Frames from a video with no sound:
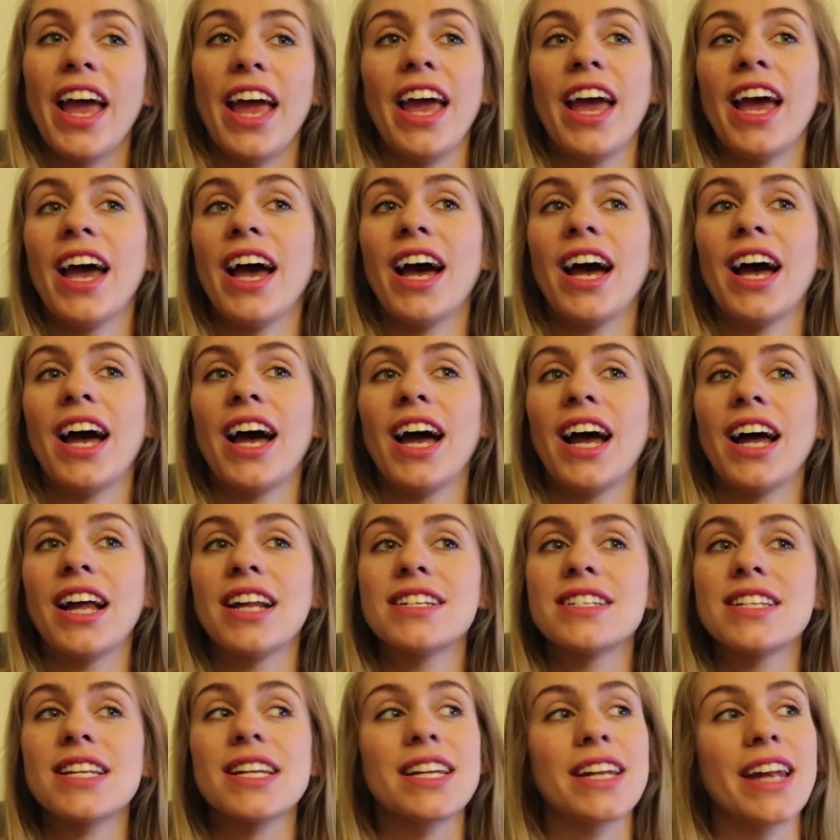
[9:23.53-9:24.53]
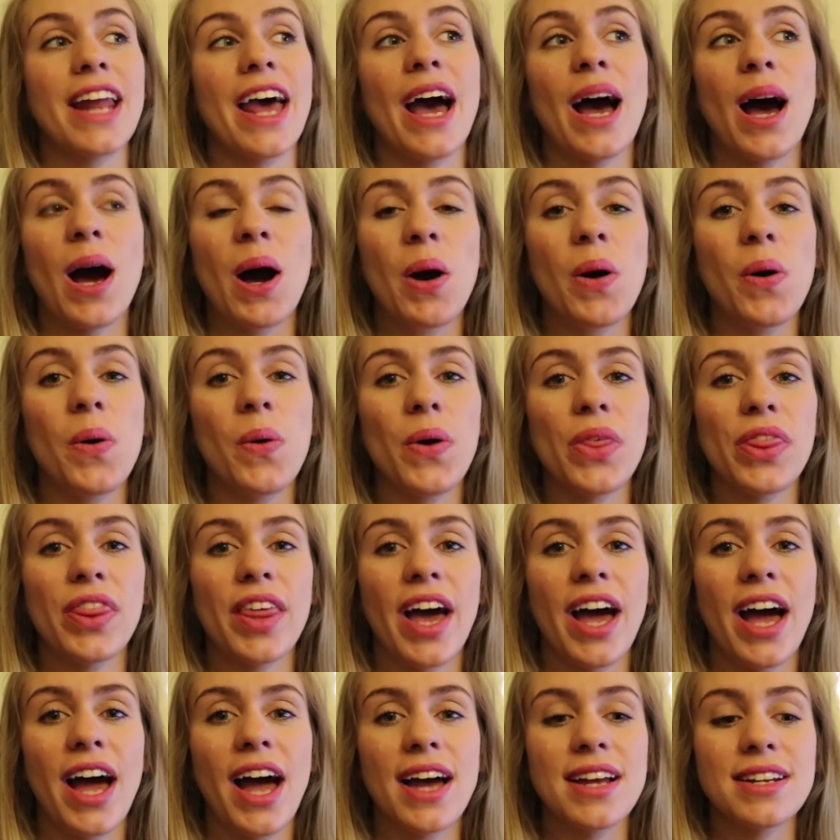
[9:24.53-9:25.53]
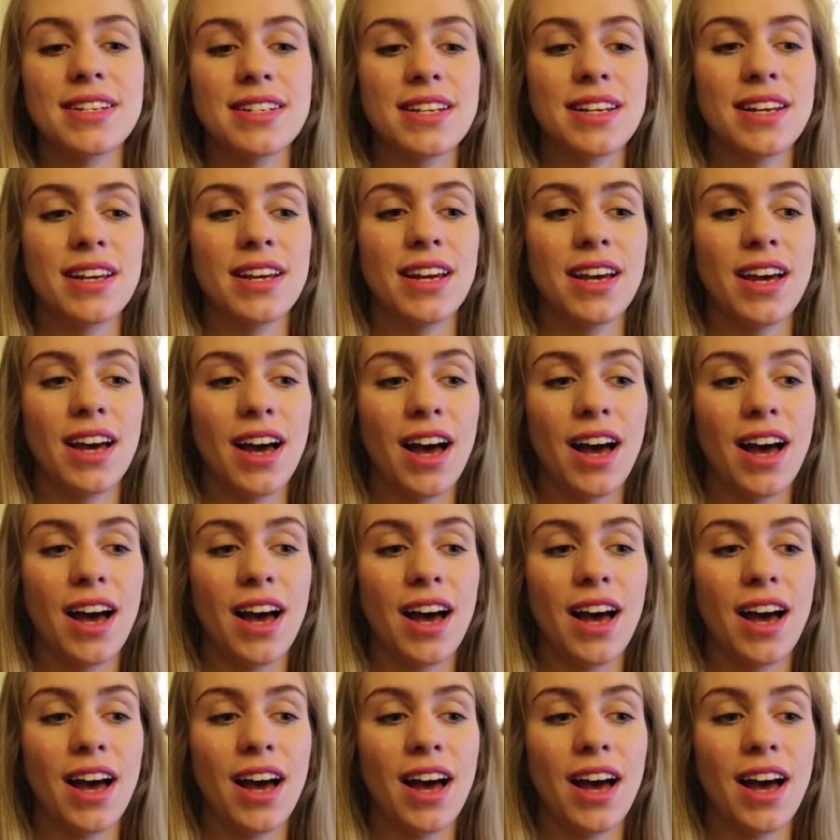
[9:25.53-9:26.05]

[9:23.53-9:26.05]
And now that